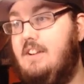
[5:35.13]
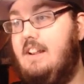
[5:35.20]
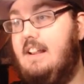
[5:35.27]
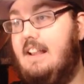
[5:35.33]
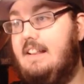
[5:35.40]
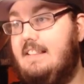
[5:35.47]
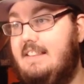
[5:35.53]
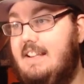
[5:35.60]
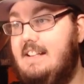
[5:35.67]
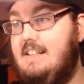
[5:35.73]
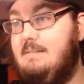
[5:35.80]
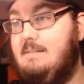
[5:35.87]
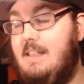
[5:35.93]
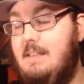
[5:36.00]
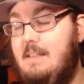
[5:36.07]
unit, at
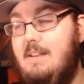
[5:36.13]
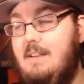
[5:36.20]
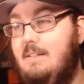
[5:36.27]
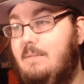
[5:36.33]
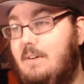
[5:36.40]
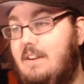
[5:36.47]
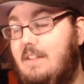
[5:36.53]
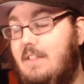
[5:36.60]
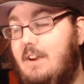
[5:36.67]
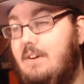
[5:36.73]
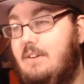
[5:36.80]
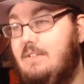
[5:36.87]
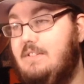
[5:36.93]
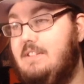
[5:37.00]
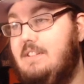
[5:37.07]
least give me one of
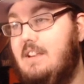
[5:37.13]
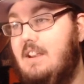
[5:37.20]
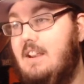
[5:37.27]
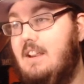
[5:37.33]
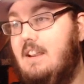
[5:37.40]
those.